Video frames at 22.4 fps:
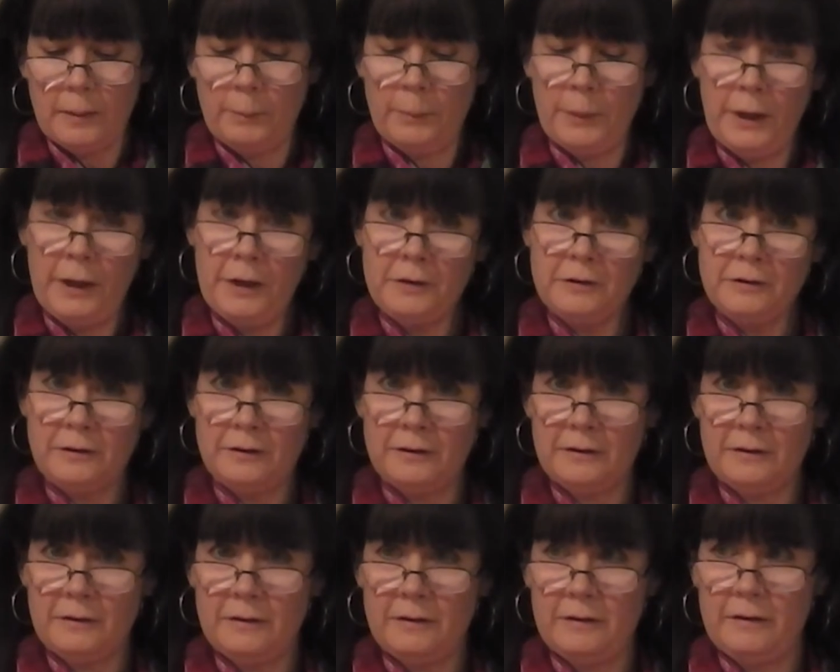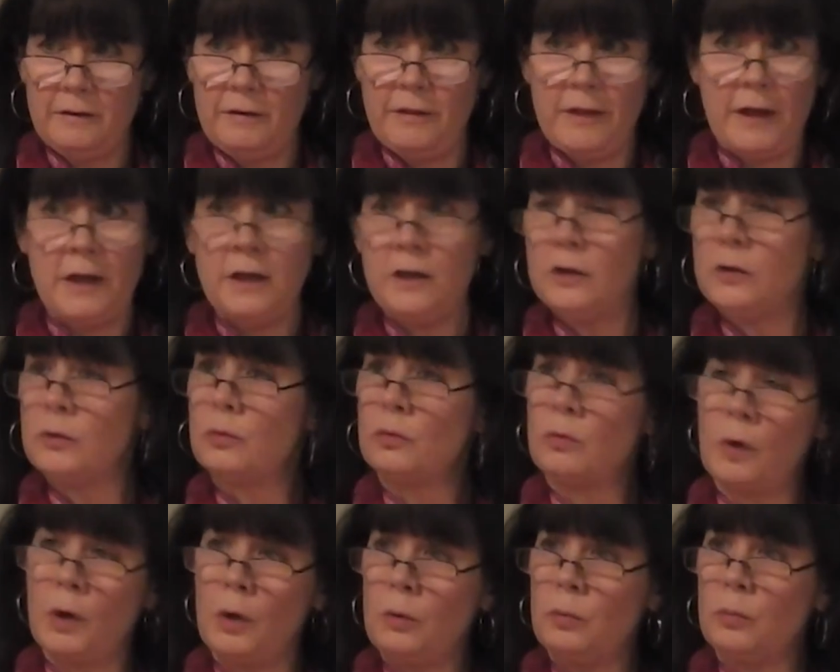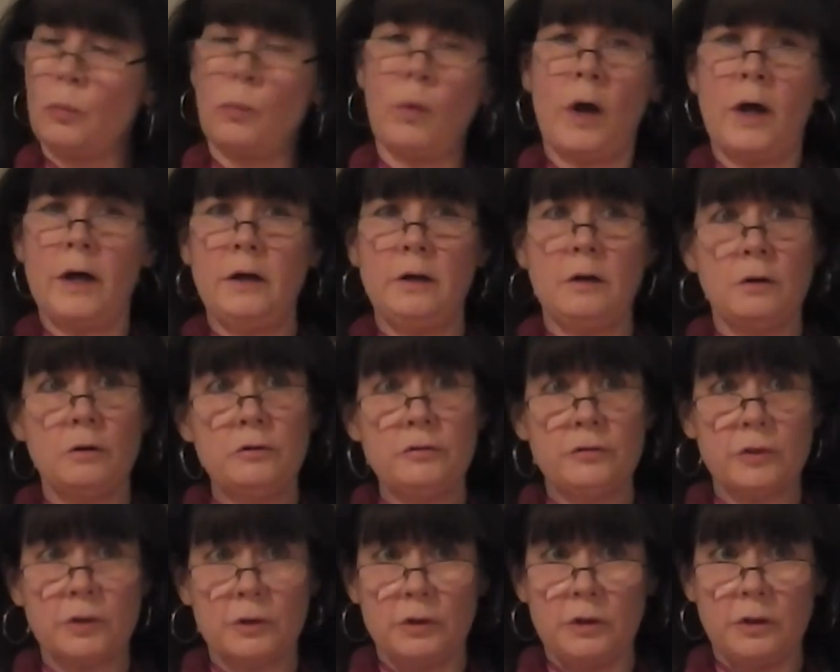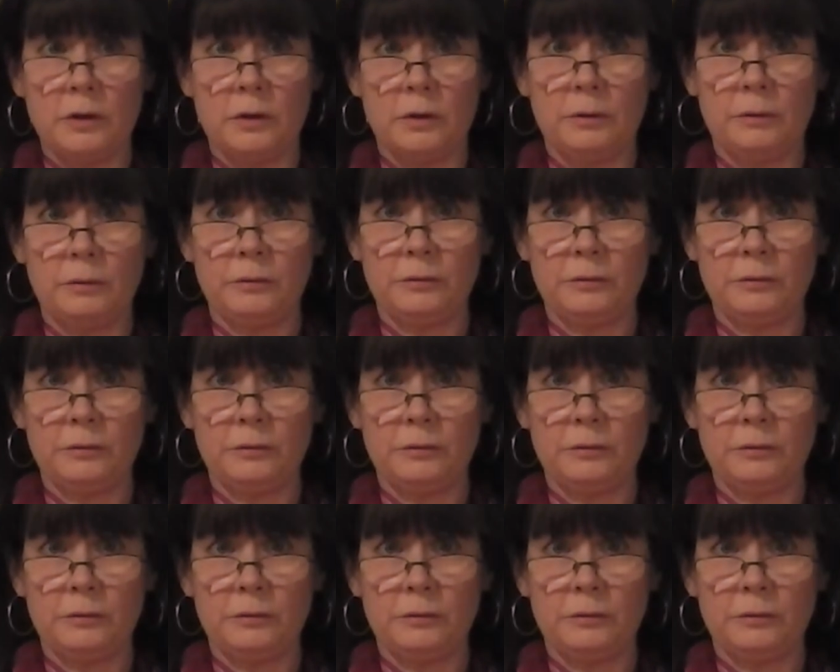But they can roll right over you.